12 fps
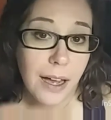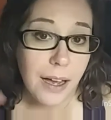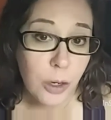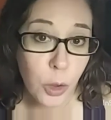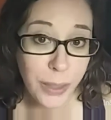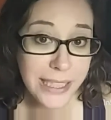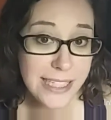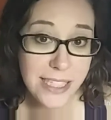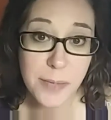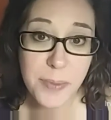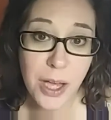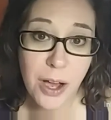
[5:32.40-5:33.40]
Quick
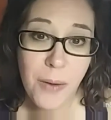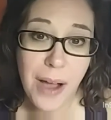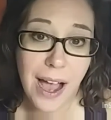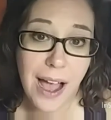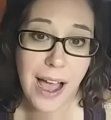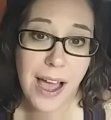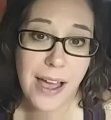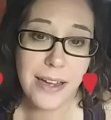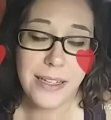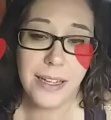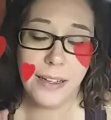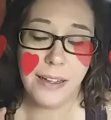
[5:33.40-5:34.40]
tip though
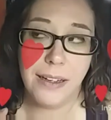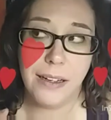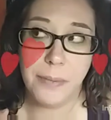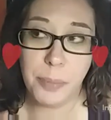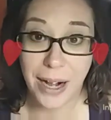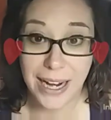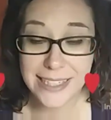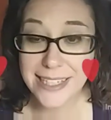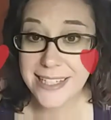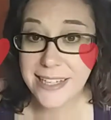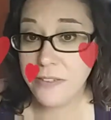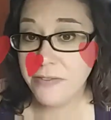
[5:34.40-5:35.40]
on
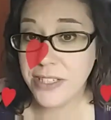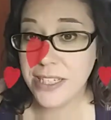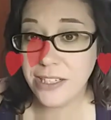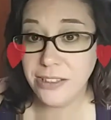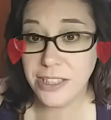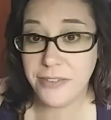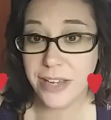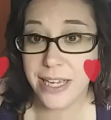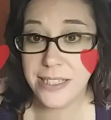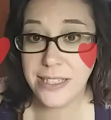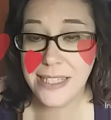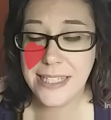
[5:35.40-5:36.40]
practicing physical
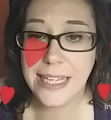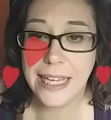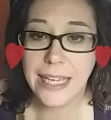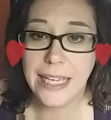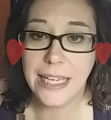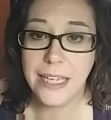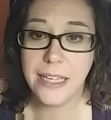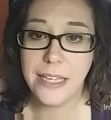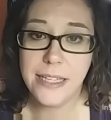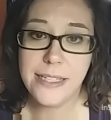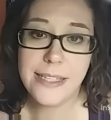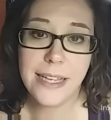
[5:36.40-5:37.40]
defense
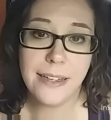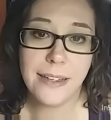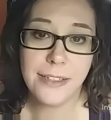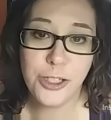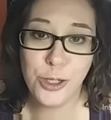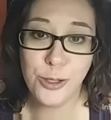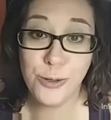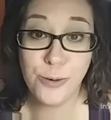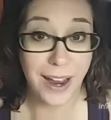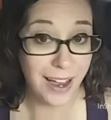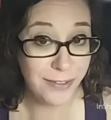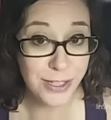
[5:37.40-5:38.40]
is to
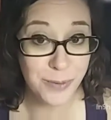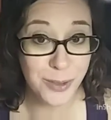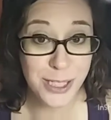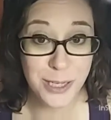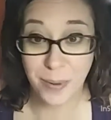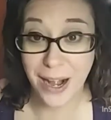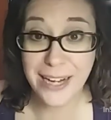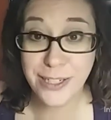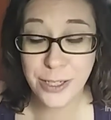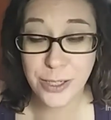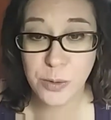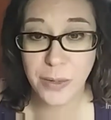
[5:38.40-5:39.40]
have someone to
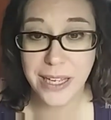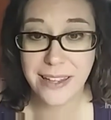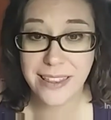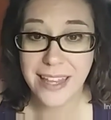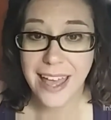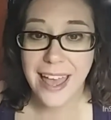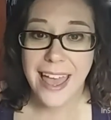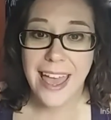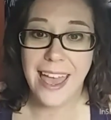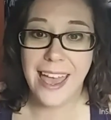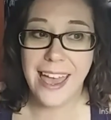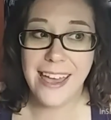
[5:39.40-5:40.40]
practice with.
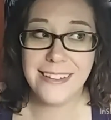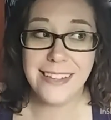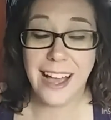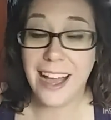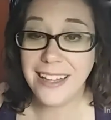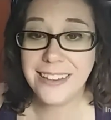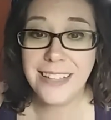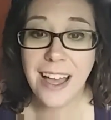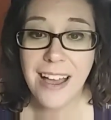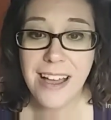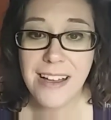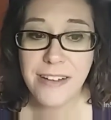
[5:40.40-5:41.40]
And I
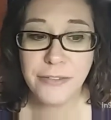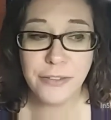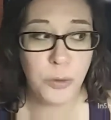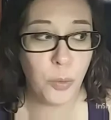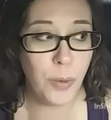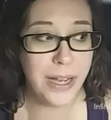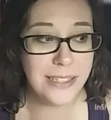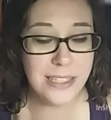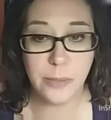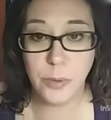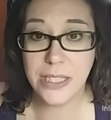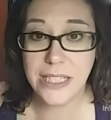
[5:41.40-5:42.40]
love when
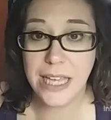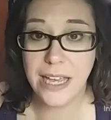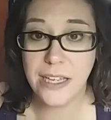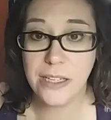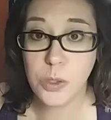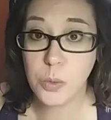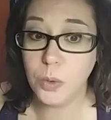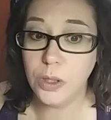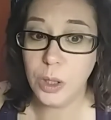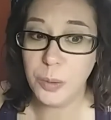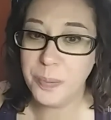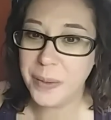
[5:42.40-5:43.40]
someone says,
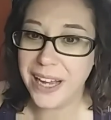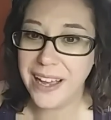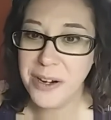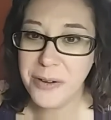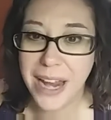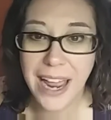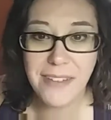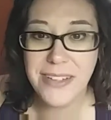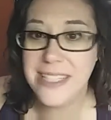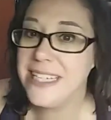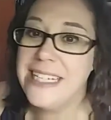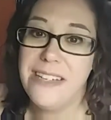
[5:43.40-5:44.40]
well, but I don't have a
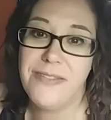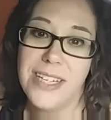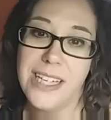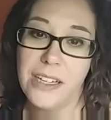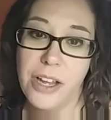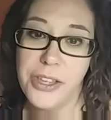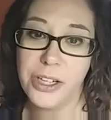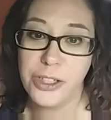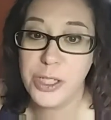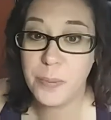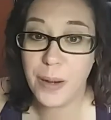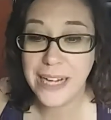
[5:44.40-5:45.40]
significant other
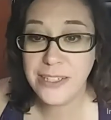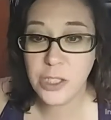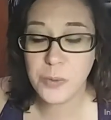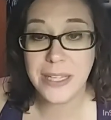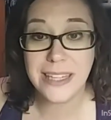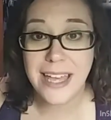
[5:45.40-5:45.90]
to practice with.